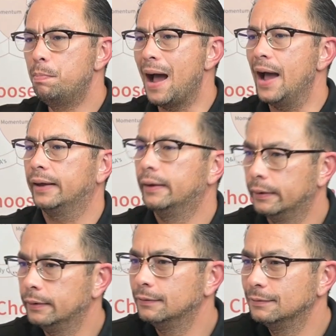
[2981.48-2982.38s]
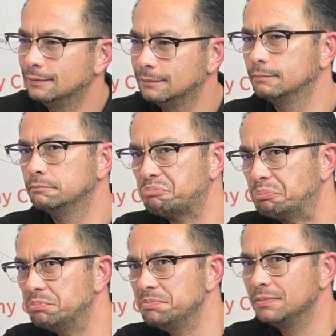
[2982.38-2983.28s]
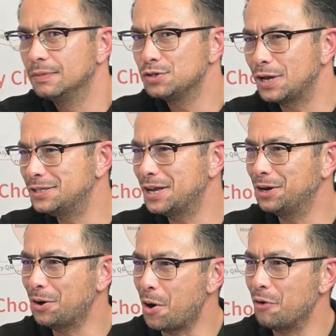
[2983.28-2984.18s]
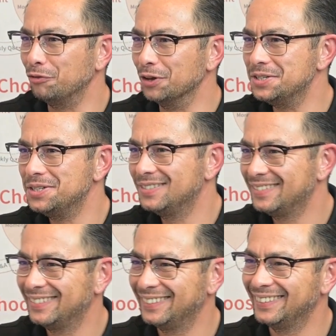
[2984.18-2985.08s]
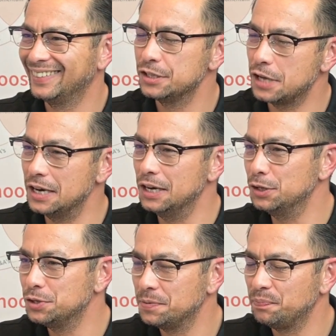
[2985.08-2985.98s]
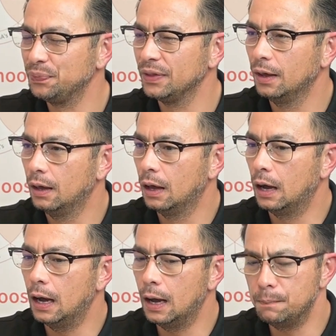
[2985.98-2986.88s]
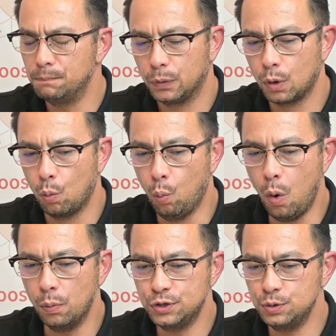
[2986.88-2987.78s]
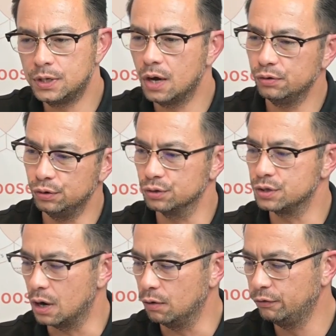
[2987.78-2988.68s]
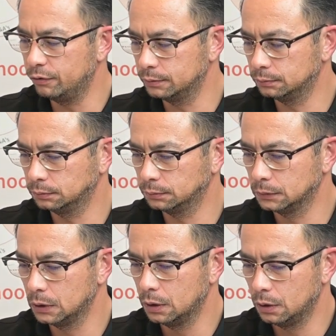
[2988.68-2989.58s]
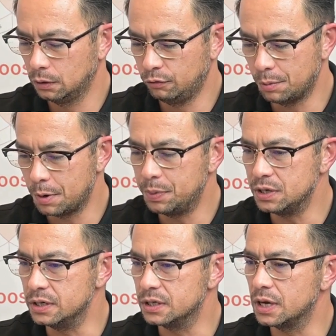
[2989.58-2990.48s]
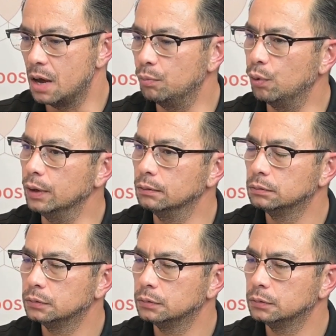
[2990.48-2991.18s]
back, say 10 and a half years, 10 years, what would you tell yourself from a business standpoint?